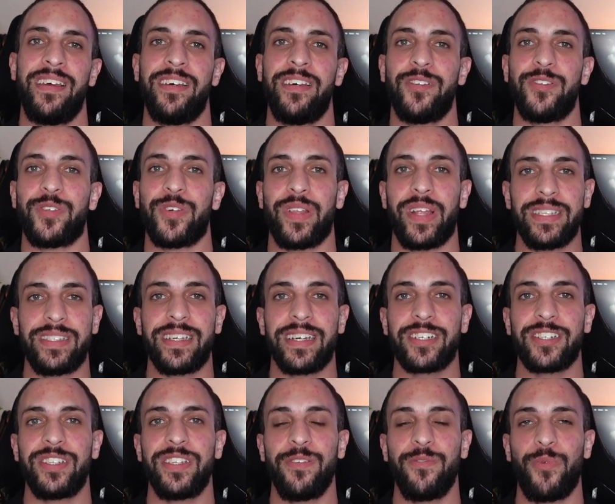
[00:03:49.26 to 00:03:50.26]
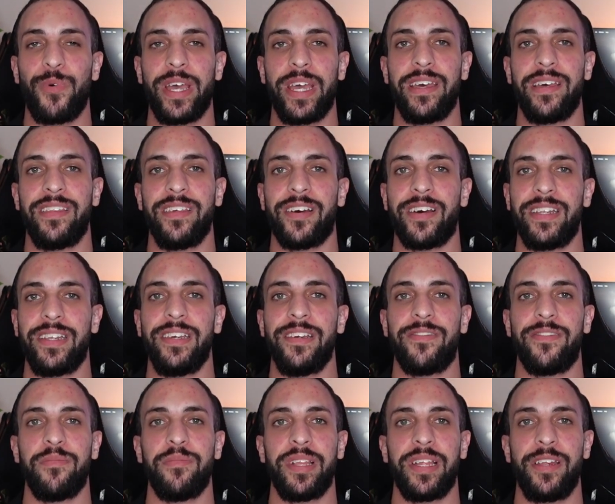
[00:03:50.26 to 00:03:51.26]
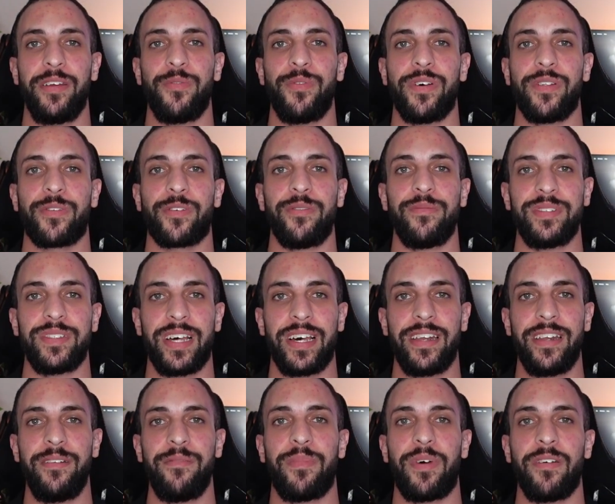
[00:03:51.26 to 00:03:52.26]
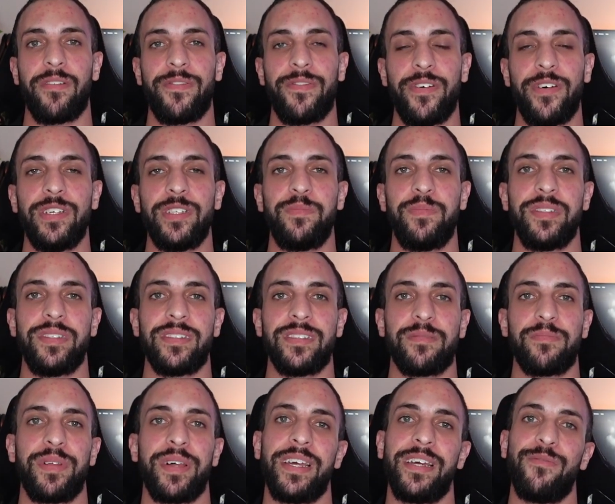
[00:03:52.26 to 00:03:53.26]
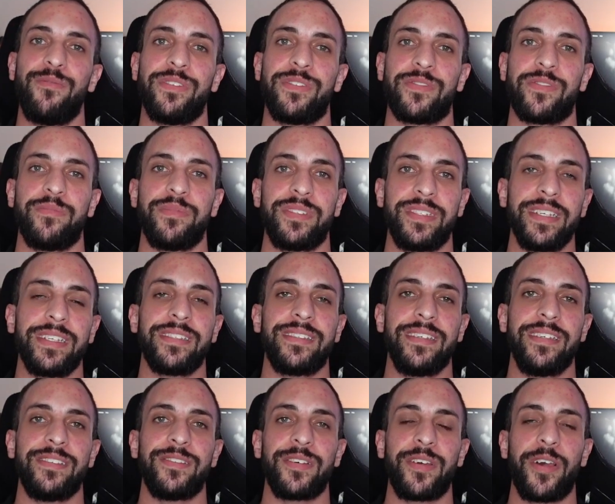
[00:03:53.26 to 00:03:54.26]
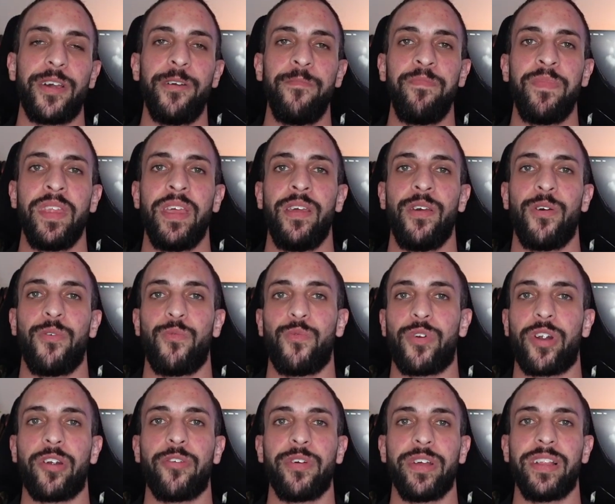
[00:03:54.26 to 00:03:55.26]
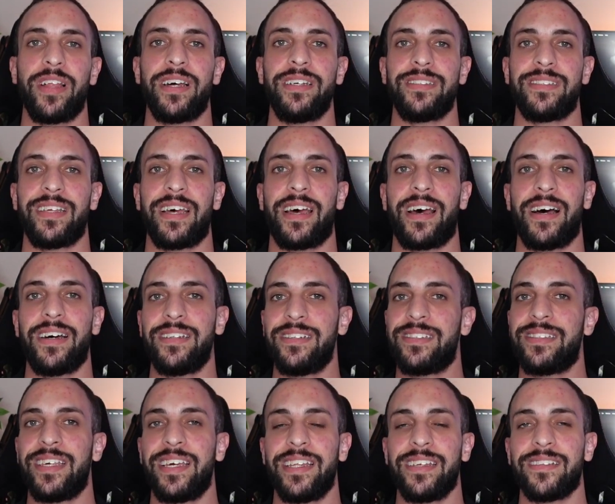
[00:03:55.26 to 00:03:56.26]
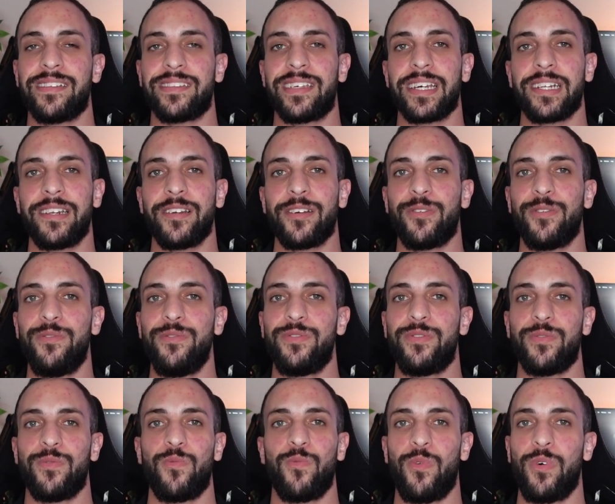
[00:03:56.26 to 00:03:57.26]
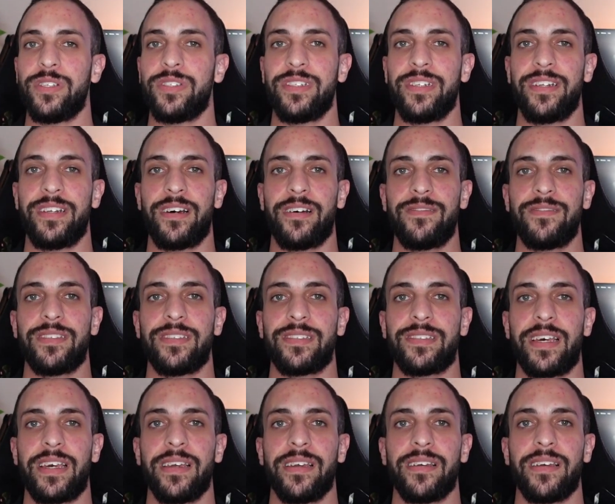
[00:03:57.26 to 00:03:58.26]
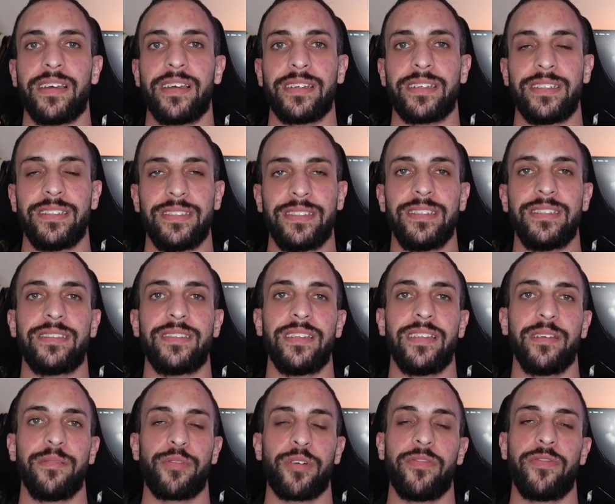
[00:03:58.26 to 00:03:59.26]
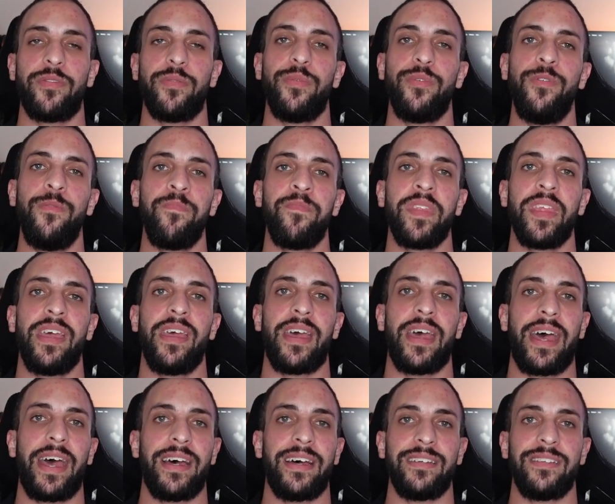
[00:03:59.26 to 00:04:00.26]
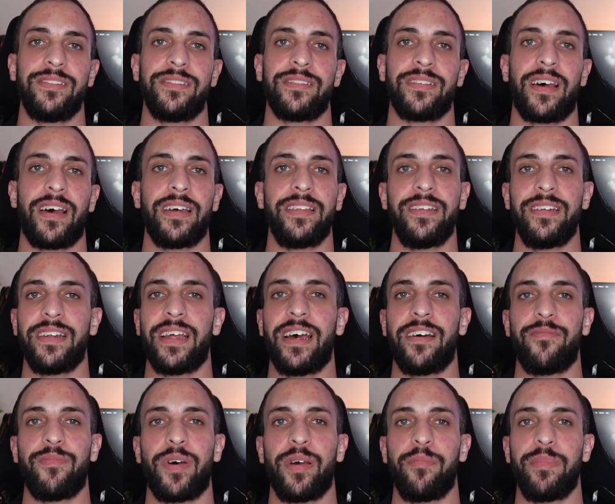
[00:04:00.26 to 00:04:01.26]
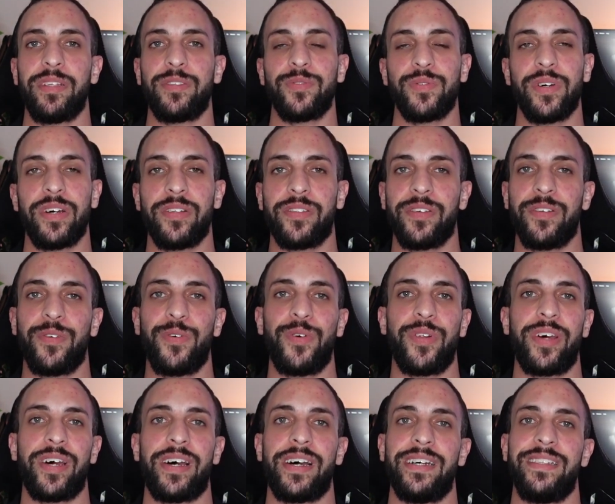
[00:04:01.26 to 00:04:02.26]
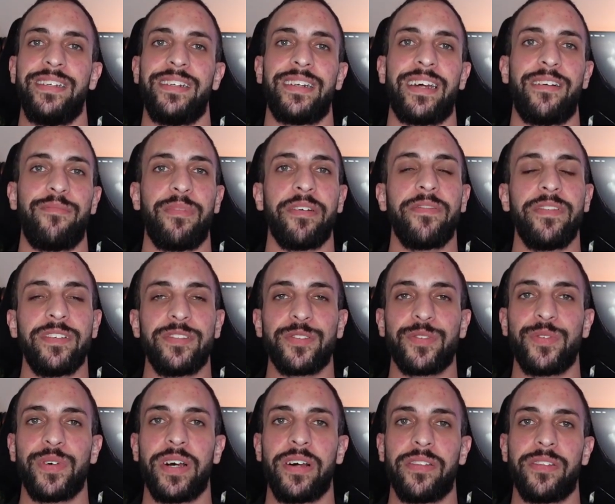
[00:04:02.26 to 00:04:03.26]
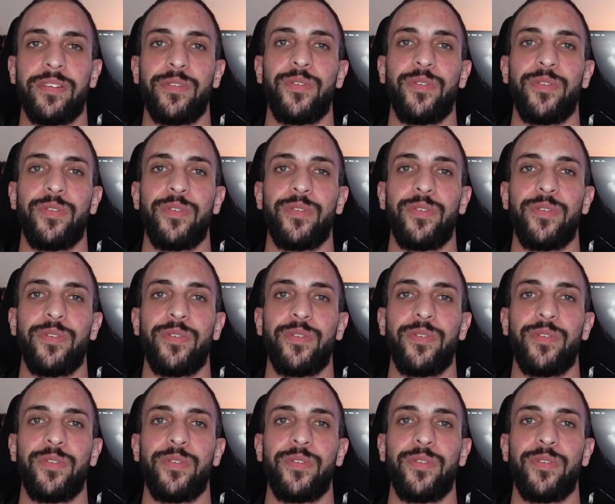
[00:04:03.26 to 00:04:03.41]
So that's actually where the idea for Millennial Wealth Group started. My first business plan was from 6 years ago, where I realized that understanding the technicals wasn't enough to stay consistently profitable, as I didn't have my mental health in order, I didn't have my physical health in